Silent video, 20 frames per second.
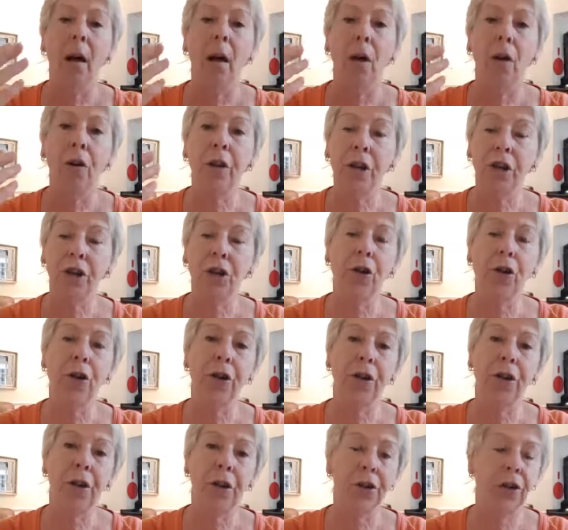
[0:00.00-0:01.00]
or a
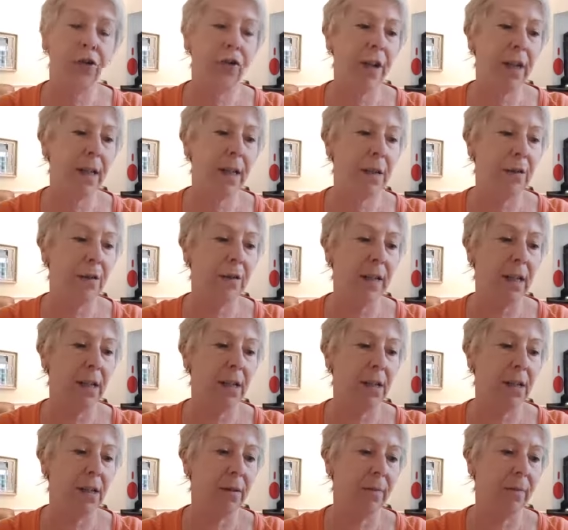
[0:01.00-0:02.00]
short stress
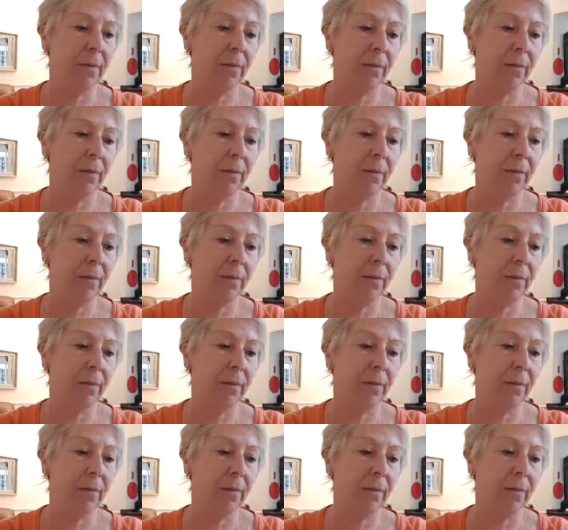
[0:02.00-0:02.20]
phase.